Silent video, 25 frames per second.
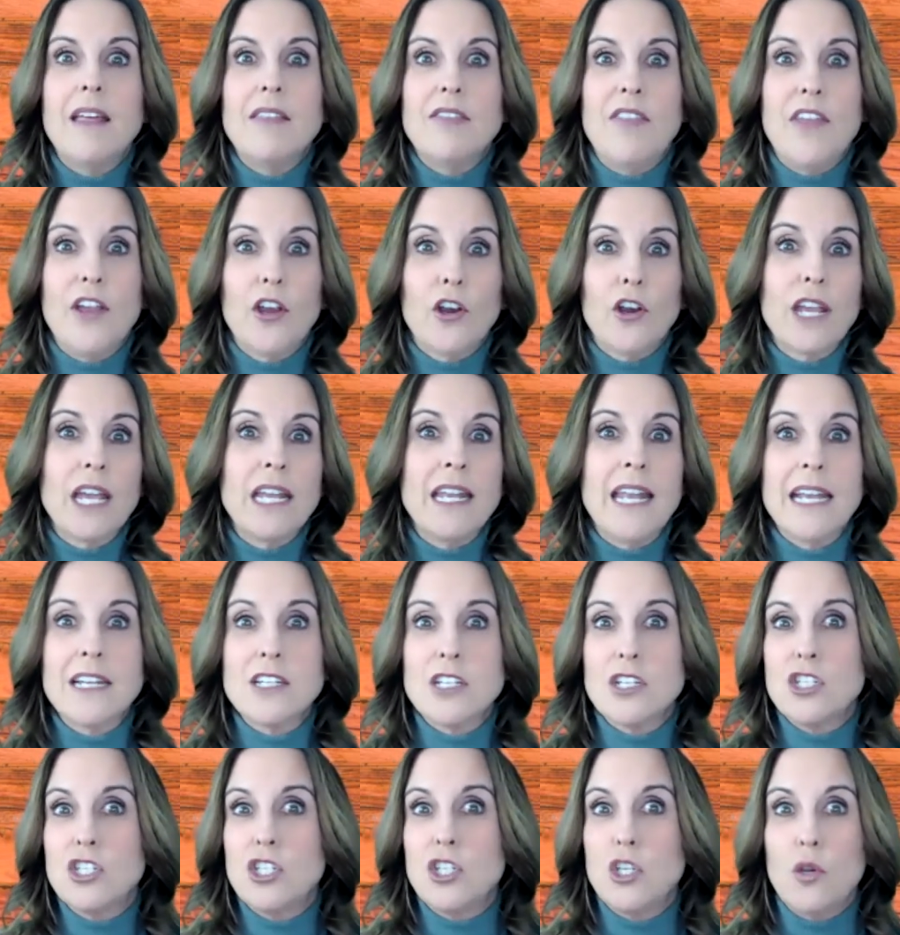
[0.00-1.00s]
They're
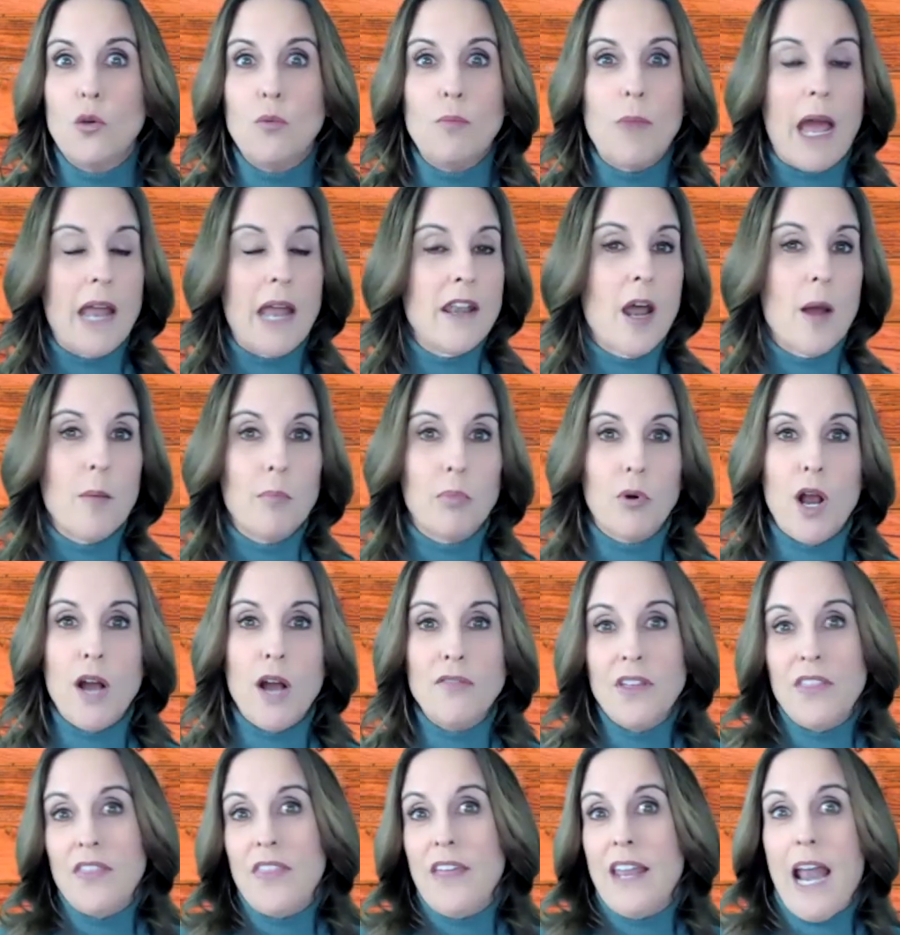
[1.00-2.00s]
connected to a
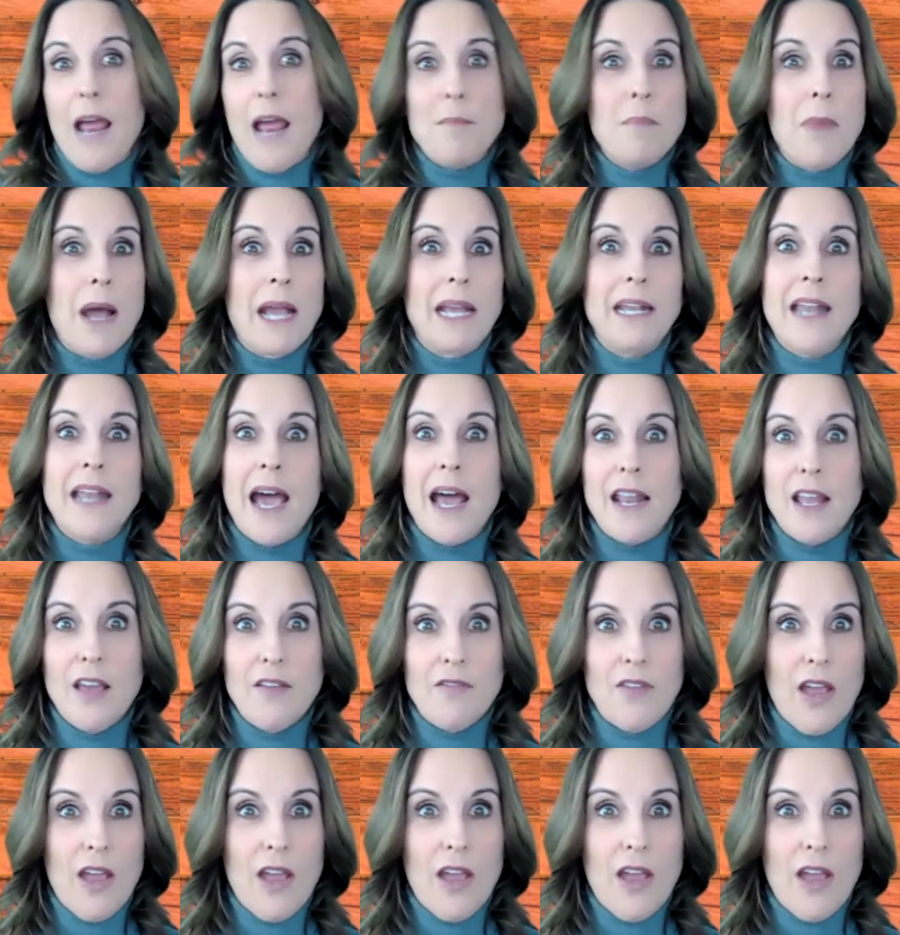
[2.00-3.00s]
nonprofit that I might not
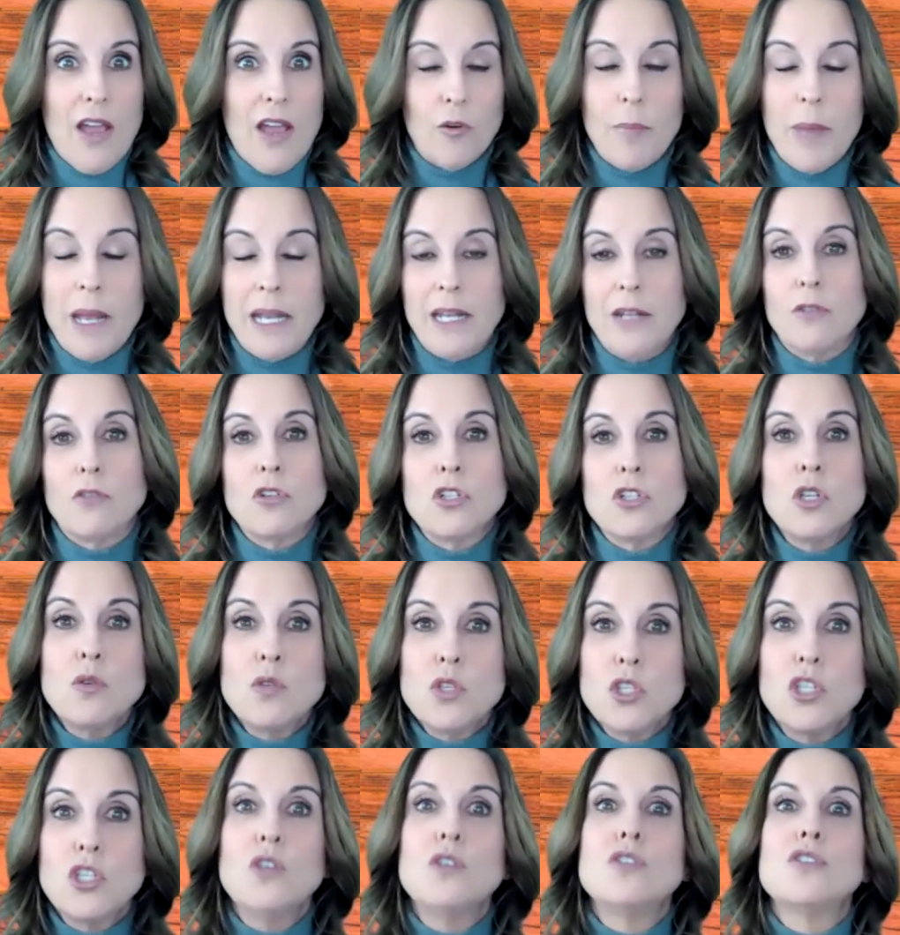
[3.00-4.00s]
have ever been introduced
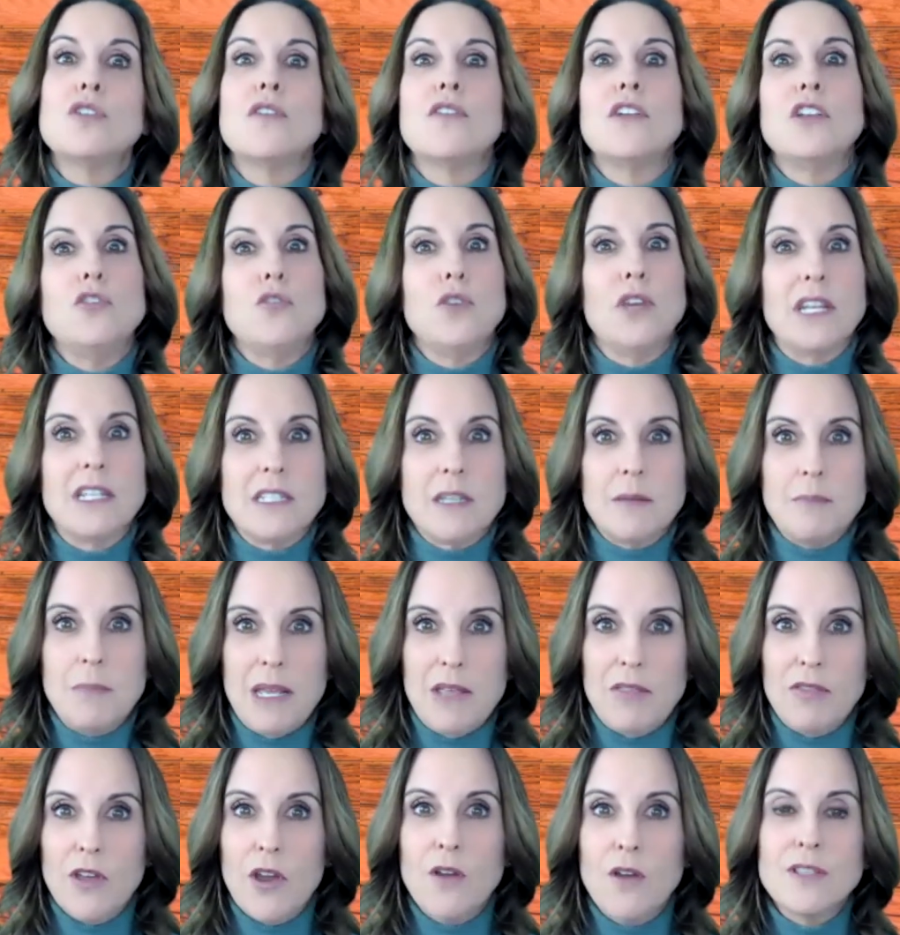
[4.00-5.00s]
to. So then you get to
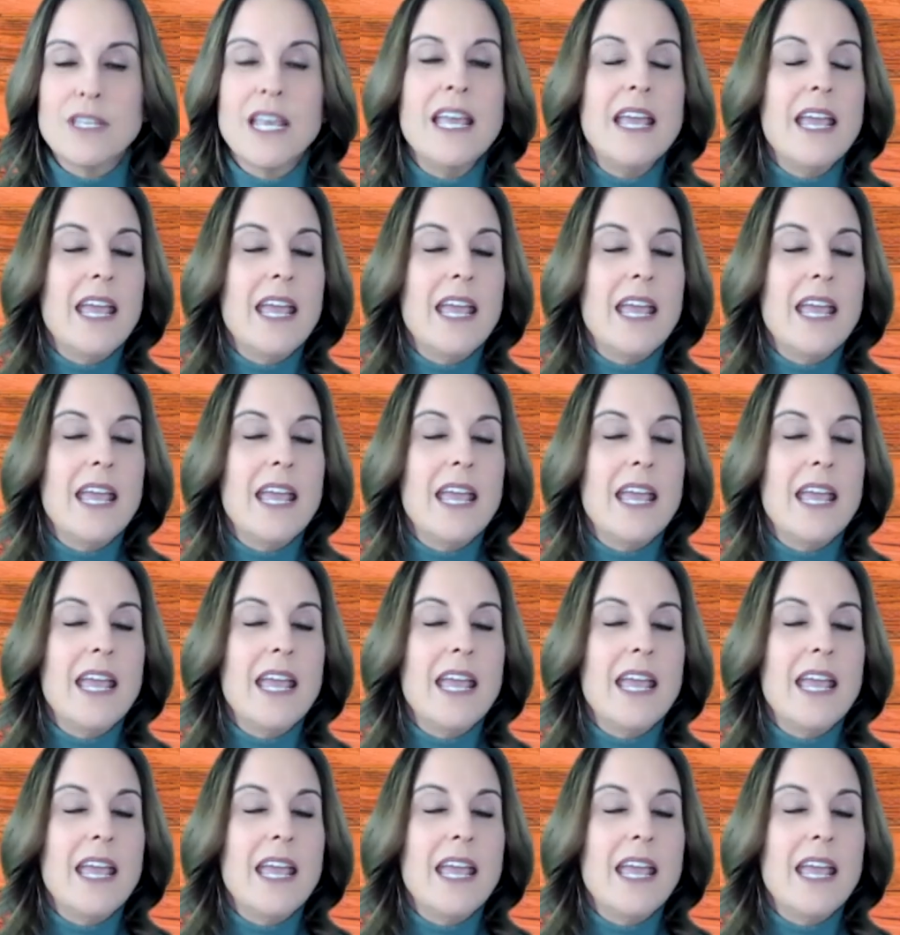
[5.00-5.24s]
meet those.